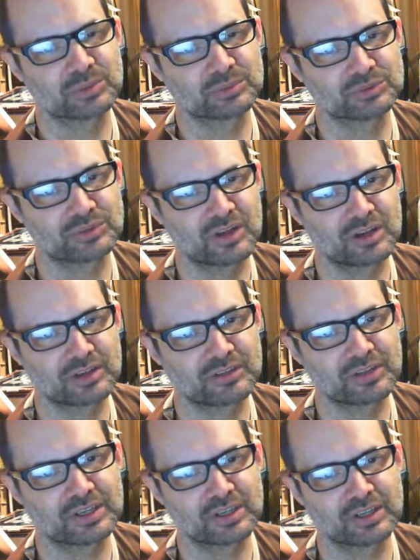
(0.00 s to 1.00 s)
he was young
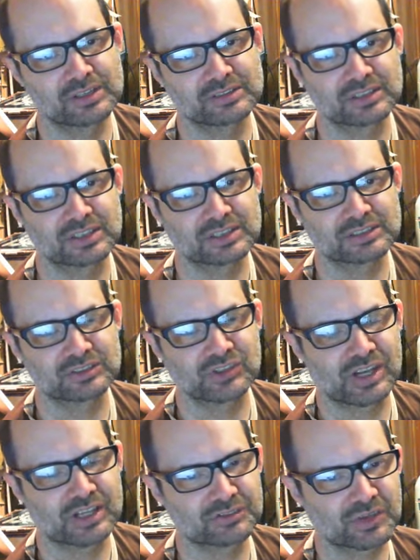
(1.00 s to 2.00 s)
and then he got into collecting
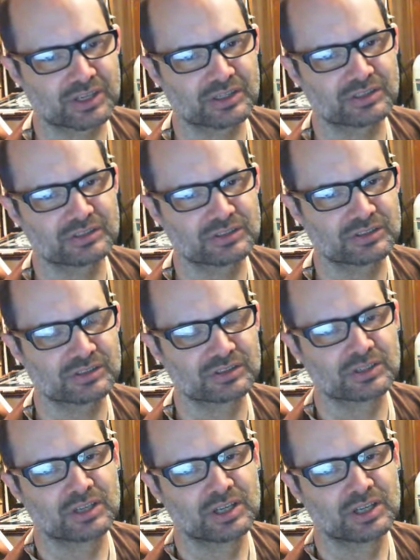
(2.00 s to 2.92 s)
jazz records.